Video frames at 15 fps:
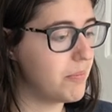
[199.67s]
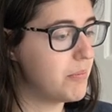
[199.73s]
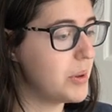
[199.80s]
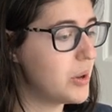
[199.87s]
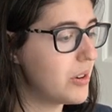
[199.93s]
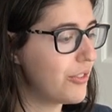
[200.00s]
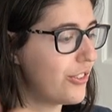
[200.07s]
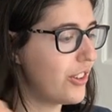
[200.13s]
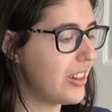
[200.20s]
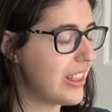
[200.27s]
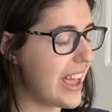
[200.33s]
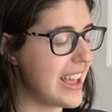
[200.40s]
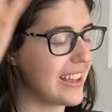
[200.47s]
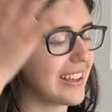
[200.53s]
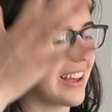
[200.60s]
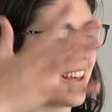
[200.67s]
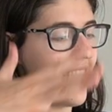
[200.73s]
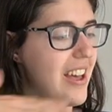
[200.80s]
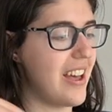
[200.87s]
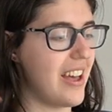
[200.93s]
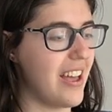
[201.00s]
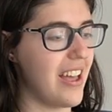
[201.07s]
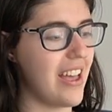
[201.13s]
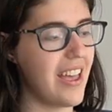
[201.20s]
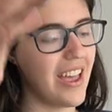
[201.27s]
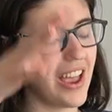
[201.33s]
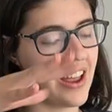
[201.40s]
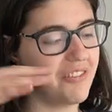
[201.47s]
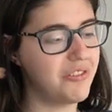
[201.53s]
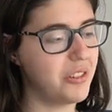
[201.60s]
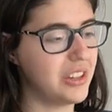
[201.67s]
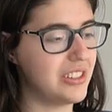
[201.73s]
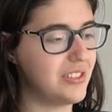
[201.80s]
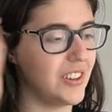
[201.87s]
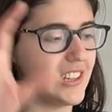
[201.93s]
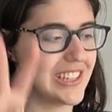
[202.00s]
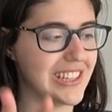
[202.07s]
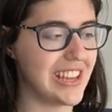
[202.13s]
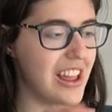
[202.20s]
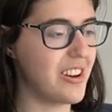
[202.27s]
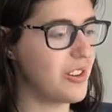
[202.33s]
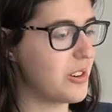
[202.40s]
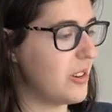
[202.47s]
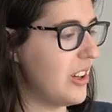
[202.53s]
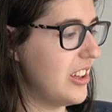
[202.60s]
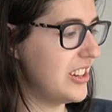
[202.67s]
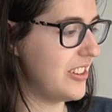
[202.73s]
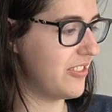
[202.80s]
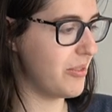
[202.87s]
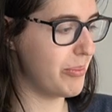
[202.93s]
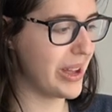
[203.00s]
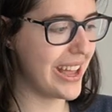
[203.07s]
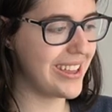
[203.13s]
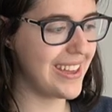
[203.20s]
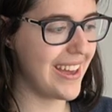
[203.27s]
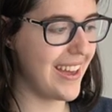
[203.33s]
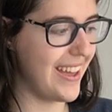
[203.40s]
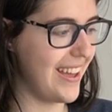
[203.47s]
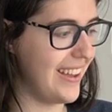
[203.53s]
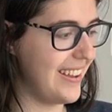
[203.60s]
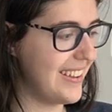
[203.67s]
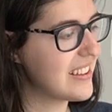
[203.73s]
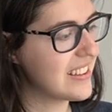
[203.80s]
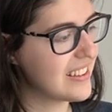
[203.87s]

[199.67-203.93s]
Beautiful, like head voice falsetto quality from Bahie.